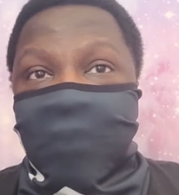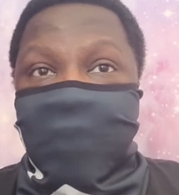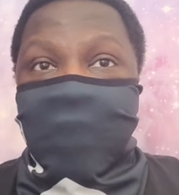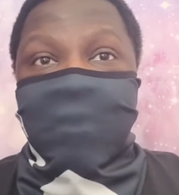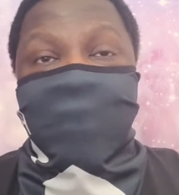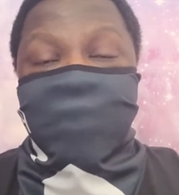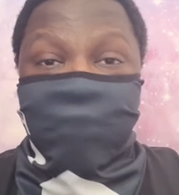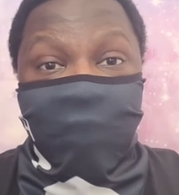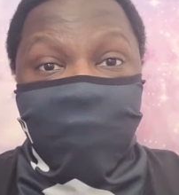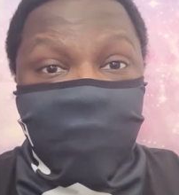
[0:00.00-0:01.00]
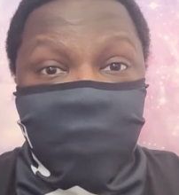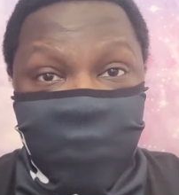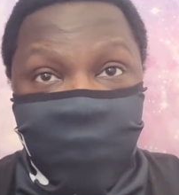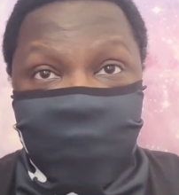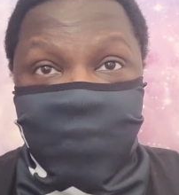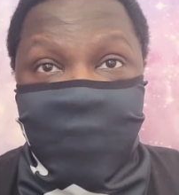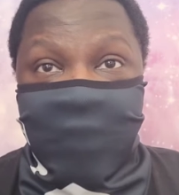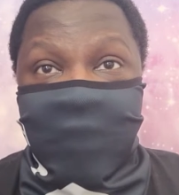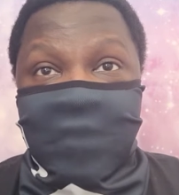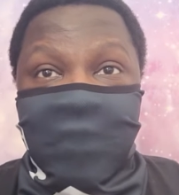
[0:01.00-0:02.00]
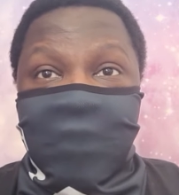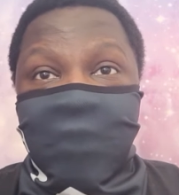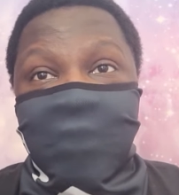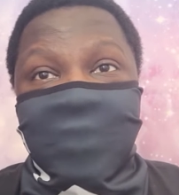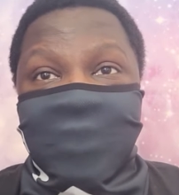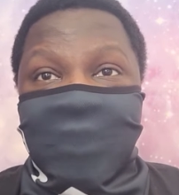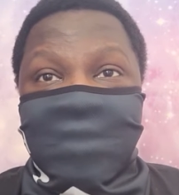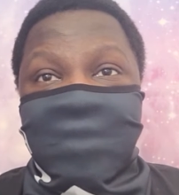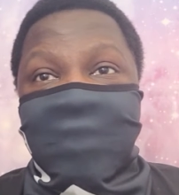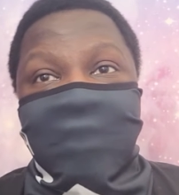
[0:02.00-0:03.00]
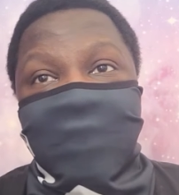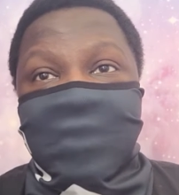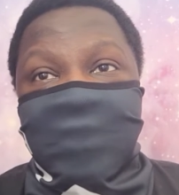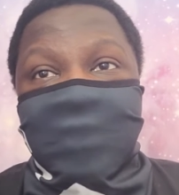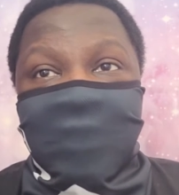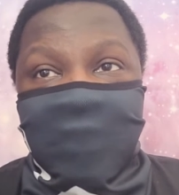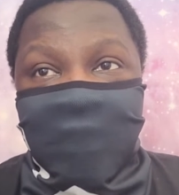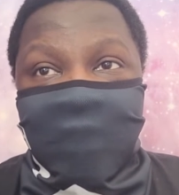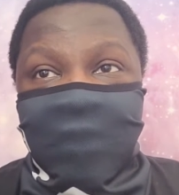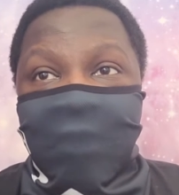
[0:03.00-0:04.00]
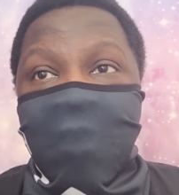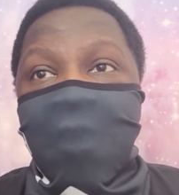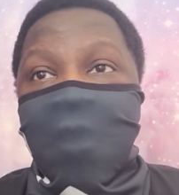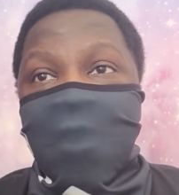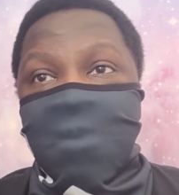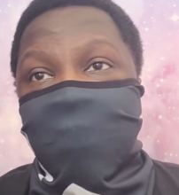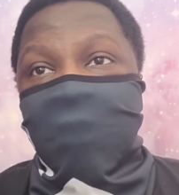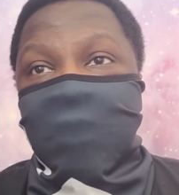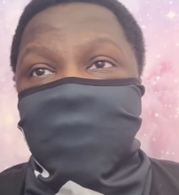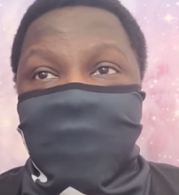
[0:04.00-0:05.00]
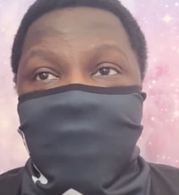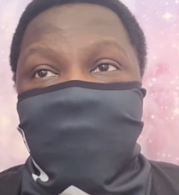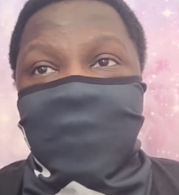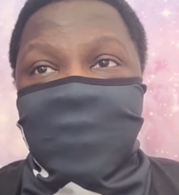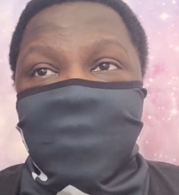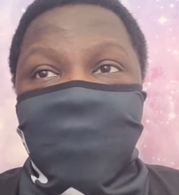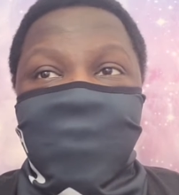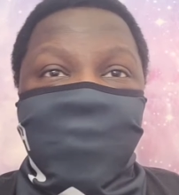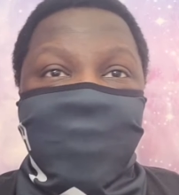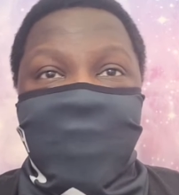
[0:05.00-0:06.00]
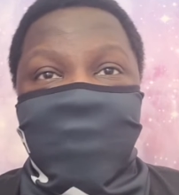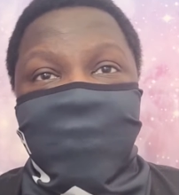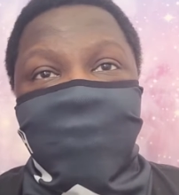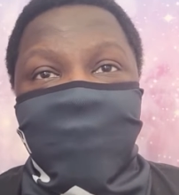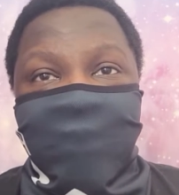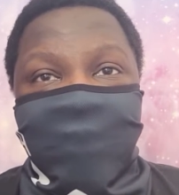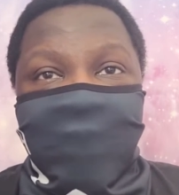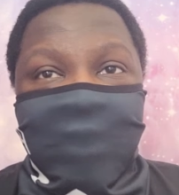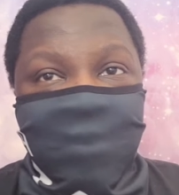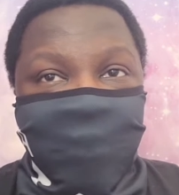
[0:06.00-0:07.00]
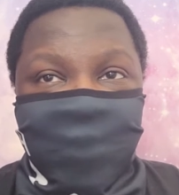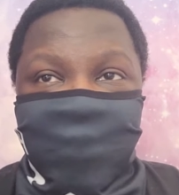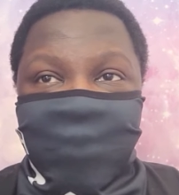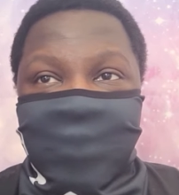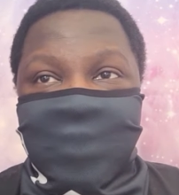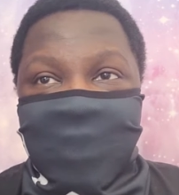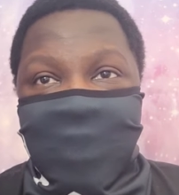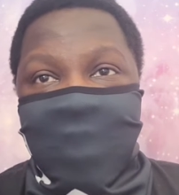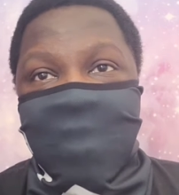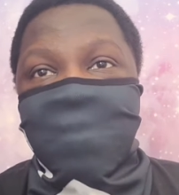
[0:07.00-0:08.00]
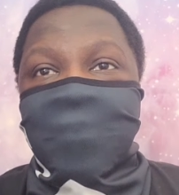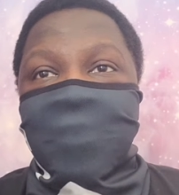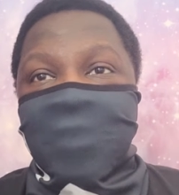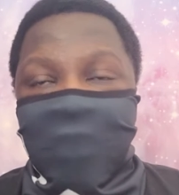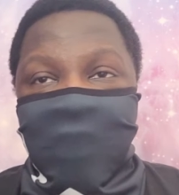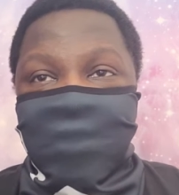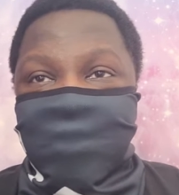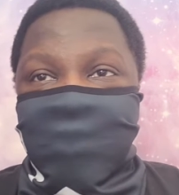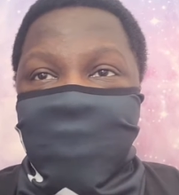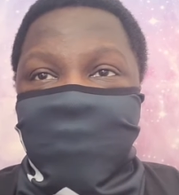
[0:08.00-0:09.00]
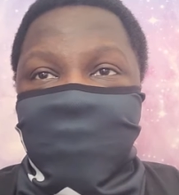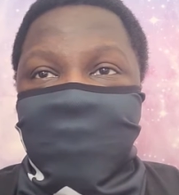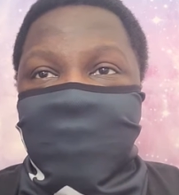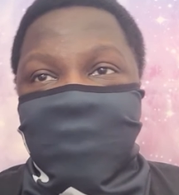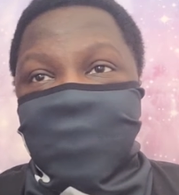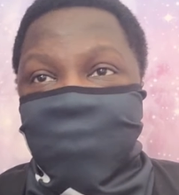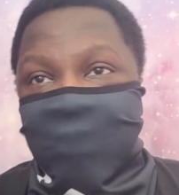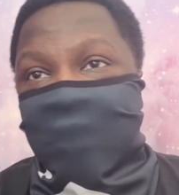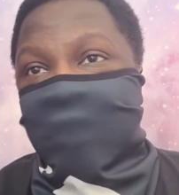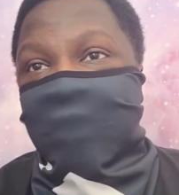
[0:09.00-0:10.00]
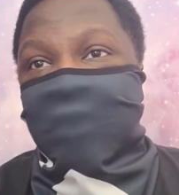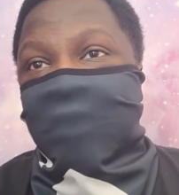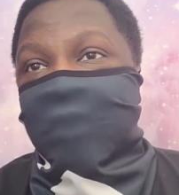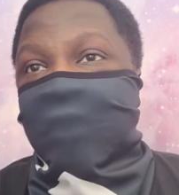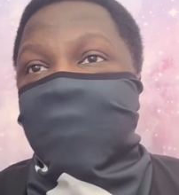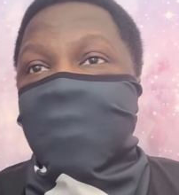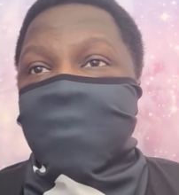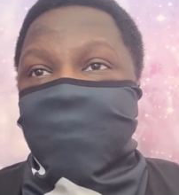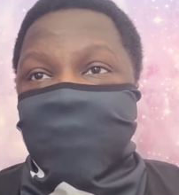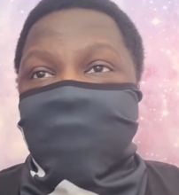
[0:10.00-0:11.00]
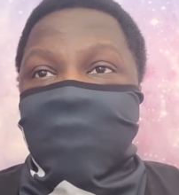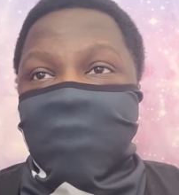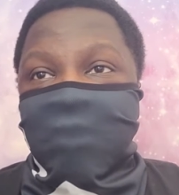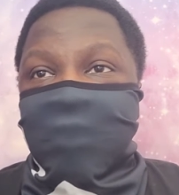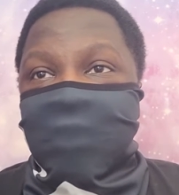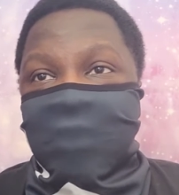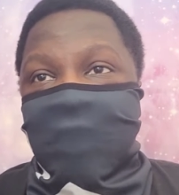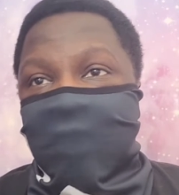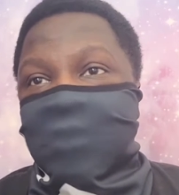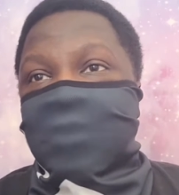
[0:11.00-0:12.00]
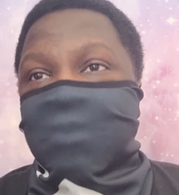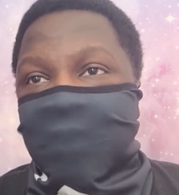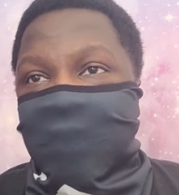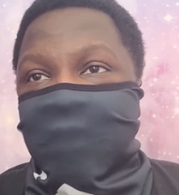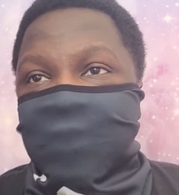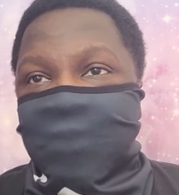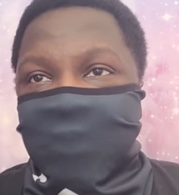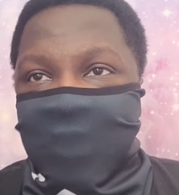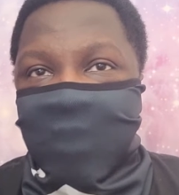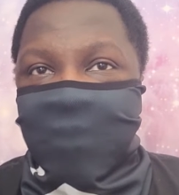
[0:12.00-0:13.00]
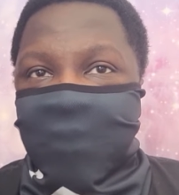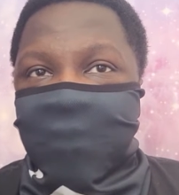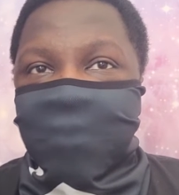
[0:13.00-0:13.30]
And by drawing the 2 of spades, he uses it as an electric conductor, pulling down 200 natural liter lightning bolts from the sky, each traveling at a speed of 93,000 miles per hour